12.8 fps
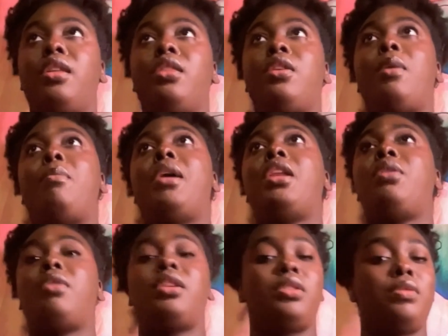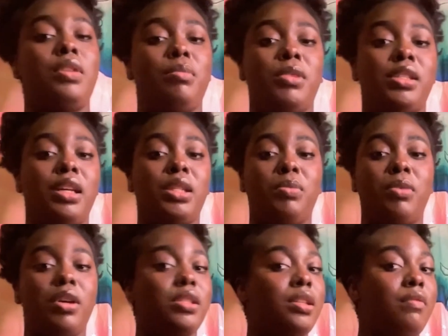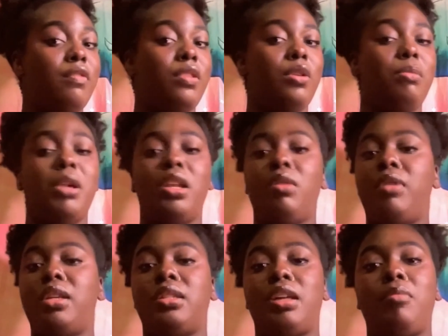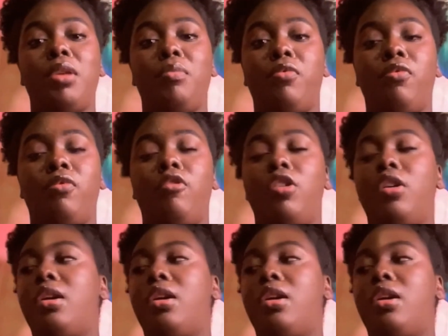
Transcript: There are many ways you can be sex positive, and there are many ways that people